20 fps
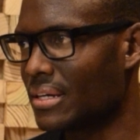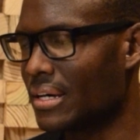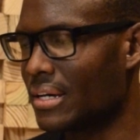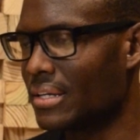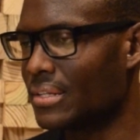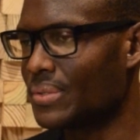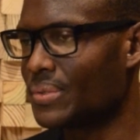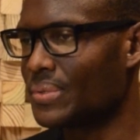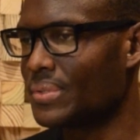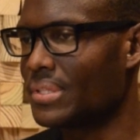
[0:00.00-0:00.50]

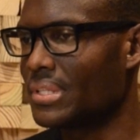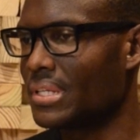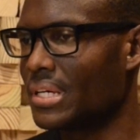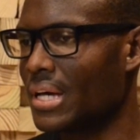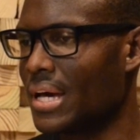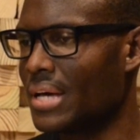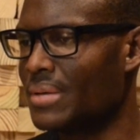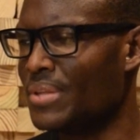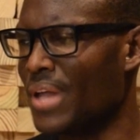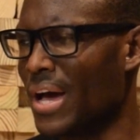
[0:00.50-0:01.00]
I don't
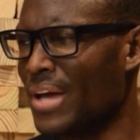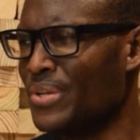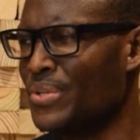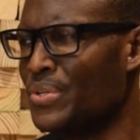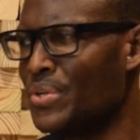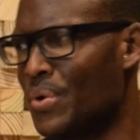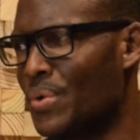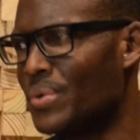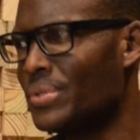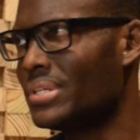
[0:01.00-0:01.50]
think,
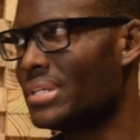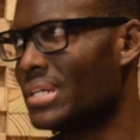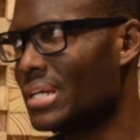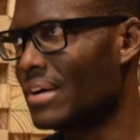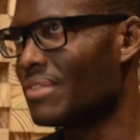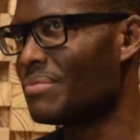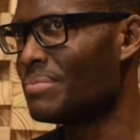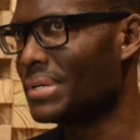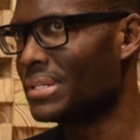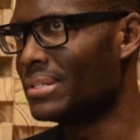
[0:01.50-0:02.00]
I know the
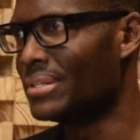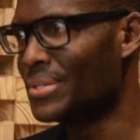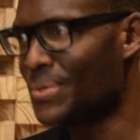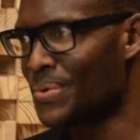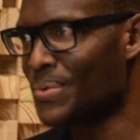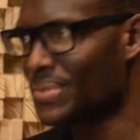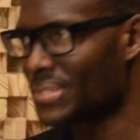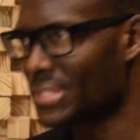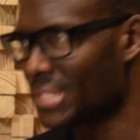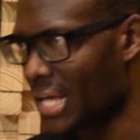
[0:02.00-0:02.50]
government
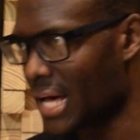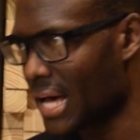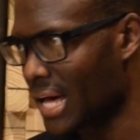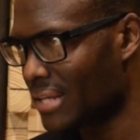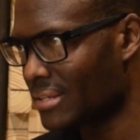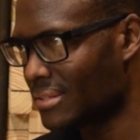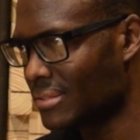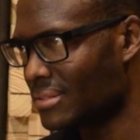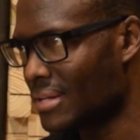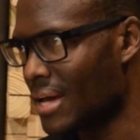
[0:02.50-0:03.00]
knows that.